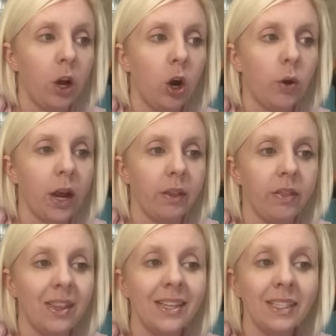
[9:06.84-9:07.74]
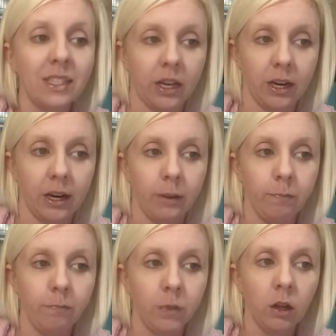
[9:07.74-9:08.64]
Okay, this
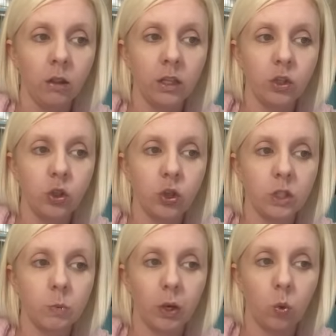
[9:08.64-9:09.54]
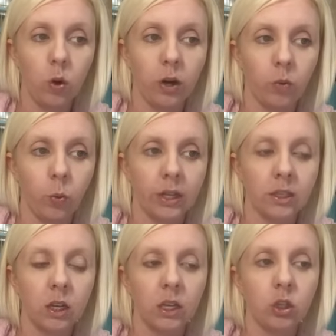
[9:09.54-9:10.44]
time let's just pick one of the
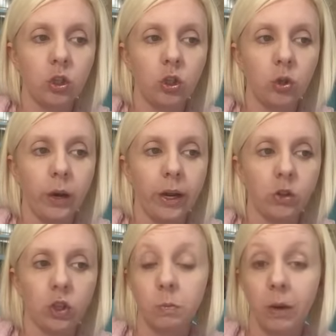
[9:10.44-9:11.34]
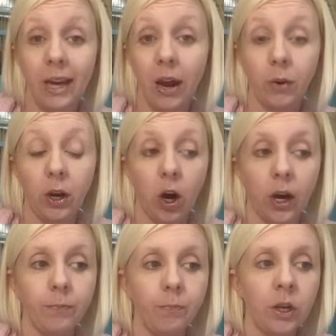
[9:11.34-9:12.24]
ways. Let's do it just by counting
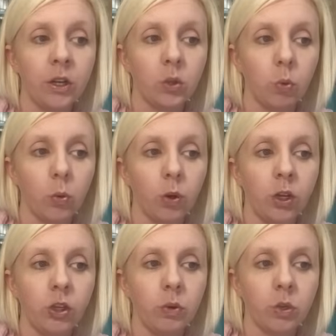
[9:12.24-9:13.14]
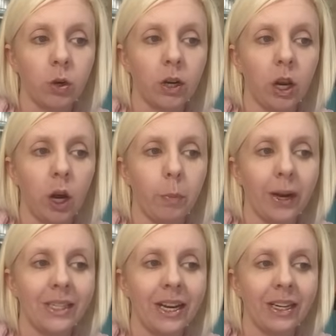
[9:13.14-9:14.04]
on. So what we're going to do is we're going to count
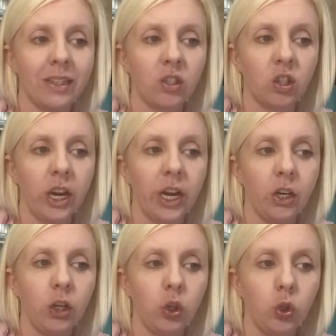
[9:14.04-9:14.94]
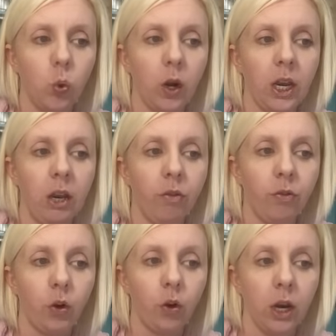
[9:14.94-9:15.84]
by tens. 10, 20,
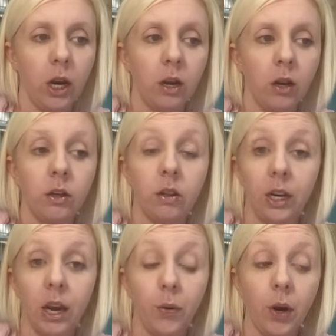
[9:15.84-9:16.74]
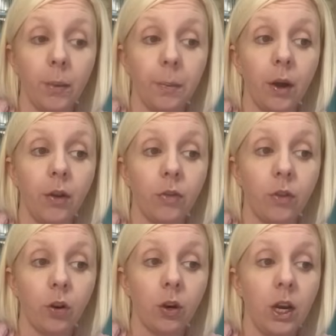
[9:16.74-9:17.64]
30, then count up
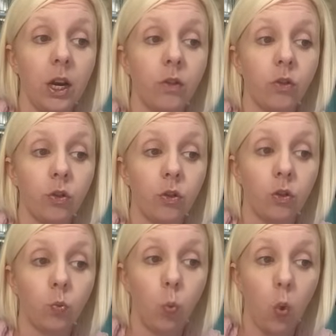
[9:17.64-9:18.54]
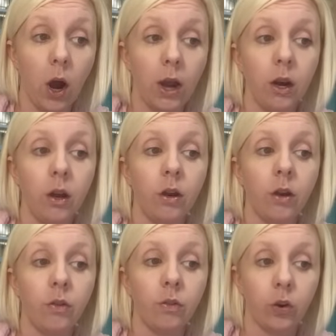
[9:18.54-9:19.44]
31,
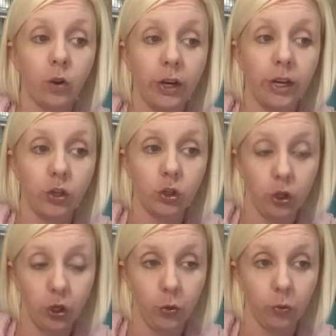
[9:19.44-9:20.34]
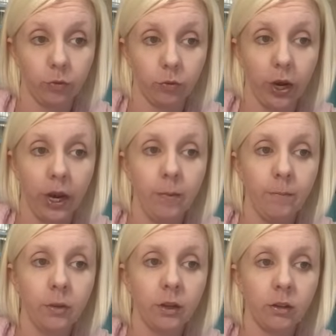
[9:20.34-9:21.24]
32. Okay,
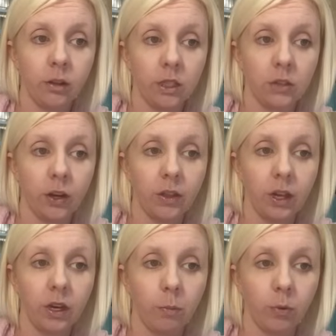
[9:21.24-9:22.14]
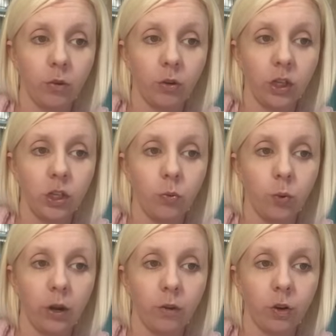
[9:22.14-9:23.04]
let's find that number 32
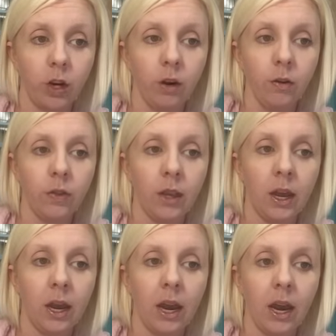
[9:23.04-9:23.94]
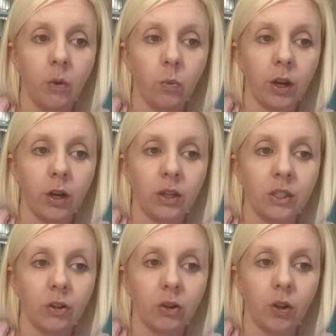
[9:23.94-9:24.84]
right over here, and we're going to
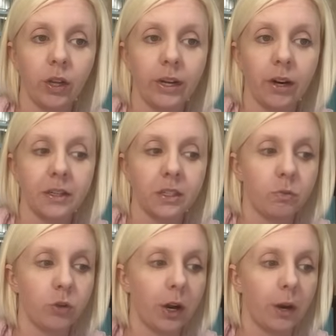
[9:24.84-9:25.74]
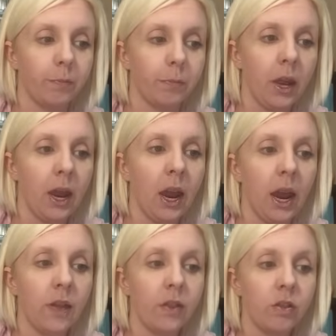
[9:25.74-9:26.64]
circle it. Awesome job.
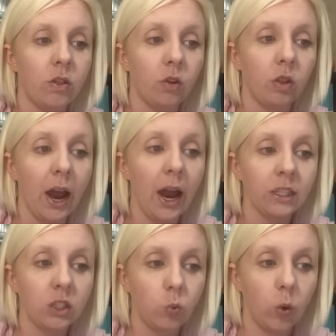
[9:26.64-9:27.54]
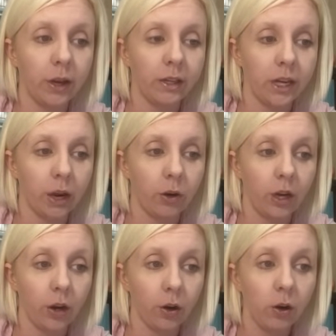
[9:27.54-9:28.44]
And then the last one down
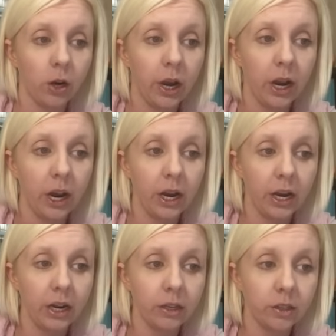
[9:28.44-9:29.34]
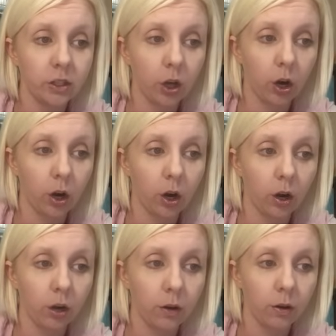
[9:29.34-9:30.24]
here is
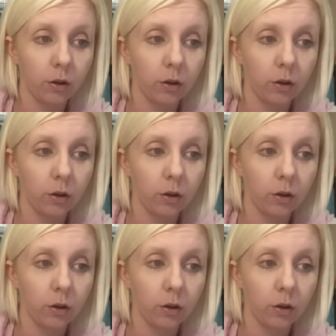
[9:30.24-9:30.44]
our,